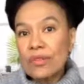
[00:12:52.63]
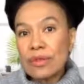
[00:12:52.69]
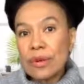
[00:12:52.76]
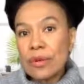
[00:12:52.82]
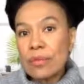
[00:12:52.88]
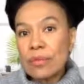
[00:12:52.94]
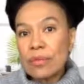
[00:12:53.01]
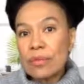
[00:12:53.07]

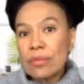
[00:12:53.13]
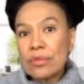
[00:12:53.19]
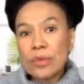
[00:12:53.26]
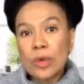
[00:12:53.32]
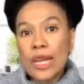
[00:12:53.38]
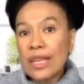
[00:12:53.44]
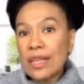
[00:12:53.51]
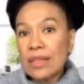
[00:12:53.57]
from
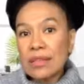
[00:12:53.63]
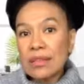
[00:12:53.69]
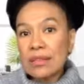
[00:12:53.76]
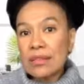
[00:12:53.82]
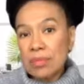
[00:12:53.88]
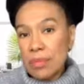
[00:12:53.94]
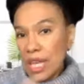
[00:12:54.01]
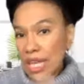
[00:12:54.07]

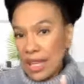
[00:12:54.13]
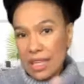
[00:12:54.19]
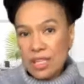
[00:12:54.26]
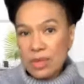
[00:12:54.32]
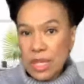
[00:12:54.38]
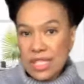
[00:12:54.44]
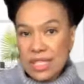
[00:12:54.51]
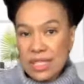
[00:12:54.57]
Ryan's, my
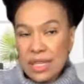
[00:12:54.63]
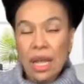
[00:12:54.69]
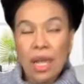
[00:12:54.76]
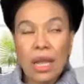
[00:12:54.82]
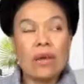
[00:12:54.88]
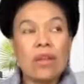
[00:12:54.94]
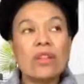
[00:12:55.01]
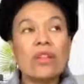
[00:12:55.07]
husband's
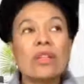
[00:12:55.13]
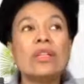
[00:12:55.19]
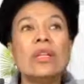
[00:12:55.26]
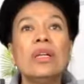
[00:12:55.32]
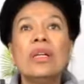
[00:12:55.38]
uncle,